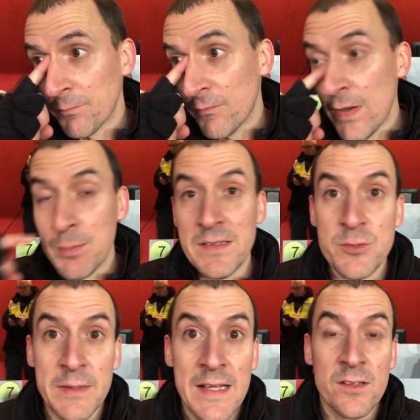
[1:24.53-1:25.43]
Fair play
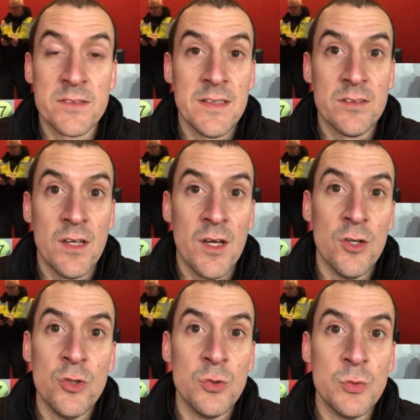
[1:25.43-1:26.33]
to Mikel Arteta,
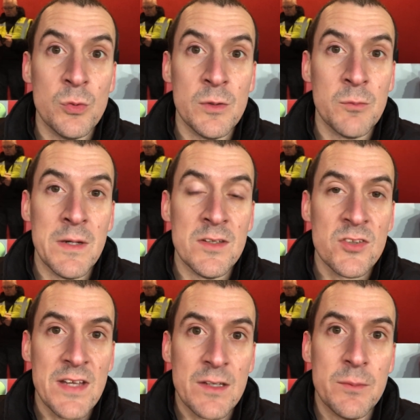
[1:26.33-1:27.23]
who, when
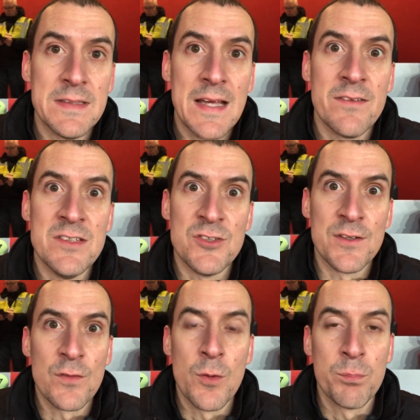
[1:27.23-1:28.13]
Saka went down injured,
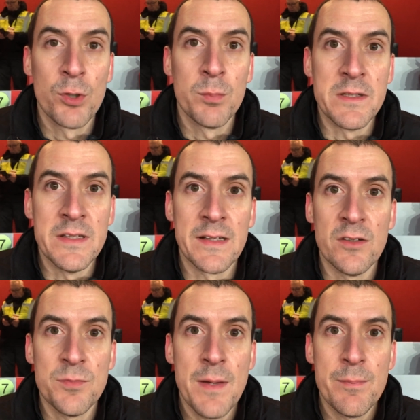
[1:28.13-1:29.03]
he thought probably
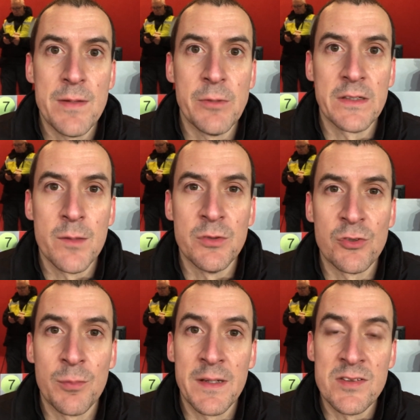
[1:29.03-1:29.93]
Nicolas Pepe might come on to
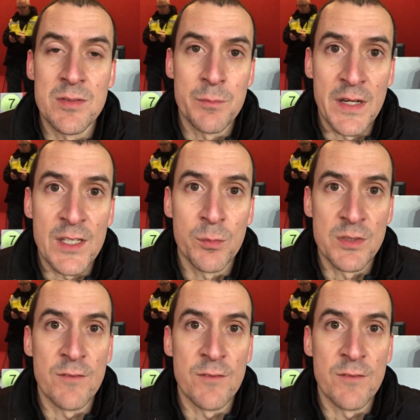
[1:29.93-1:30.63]
replace him, but he opted